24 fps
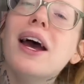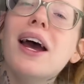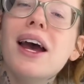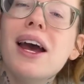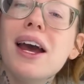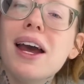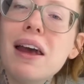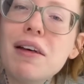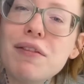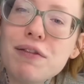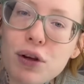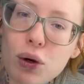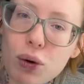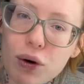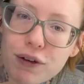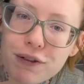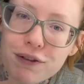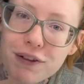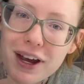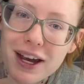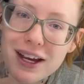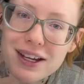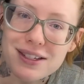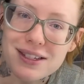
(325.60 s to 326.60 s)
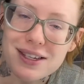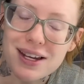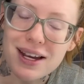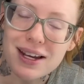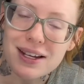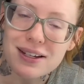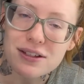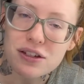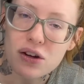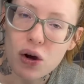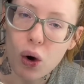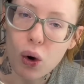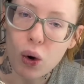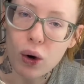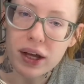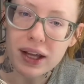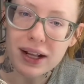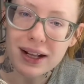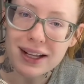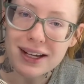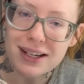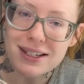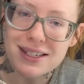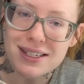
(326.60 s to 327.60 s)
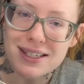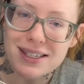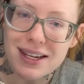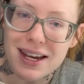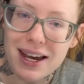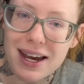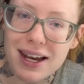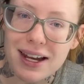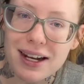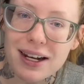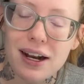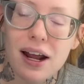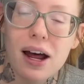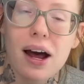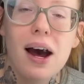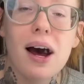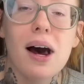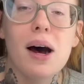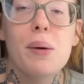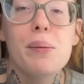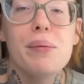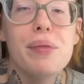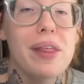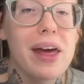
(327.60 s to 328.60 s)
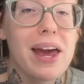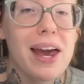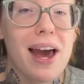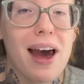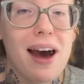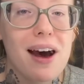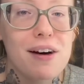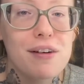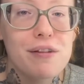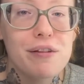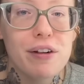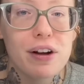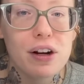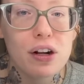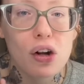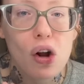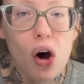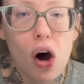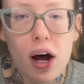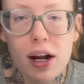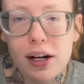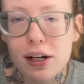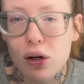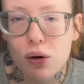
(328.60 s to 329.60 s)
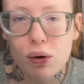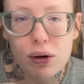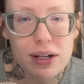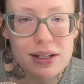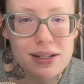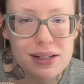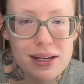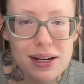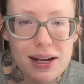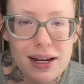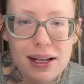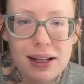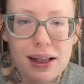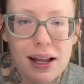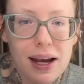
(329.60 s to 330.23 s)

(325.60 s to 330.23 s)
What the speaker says: If your face is oily skin, they have non-greasy,